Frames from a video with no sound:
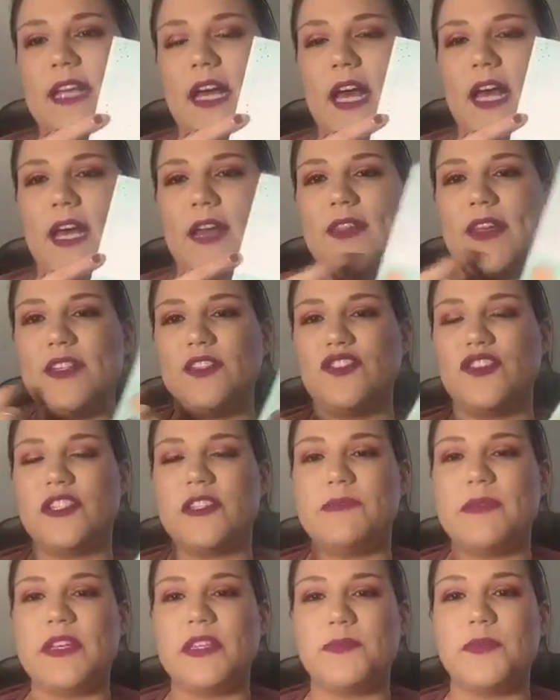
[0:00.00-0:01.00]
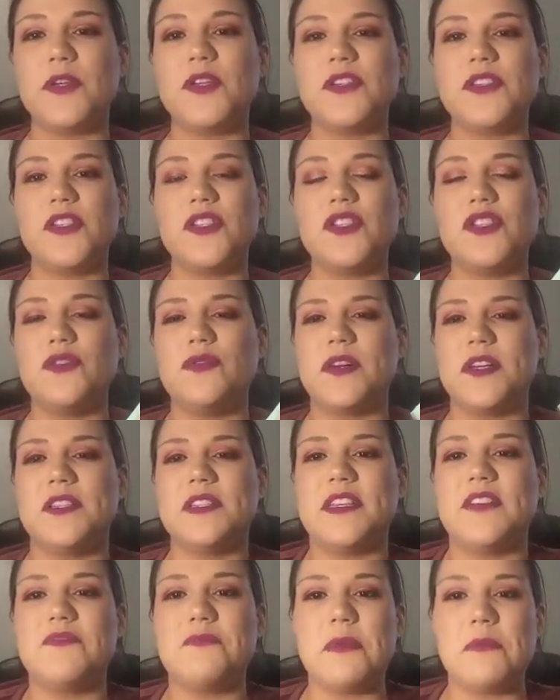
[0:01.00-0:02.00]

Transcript: That's just me as a person. You guys give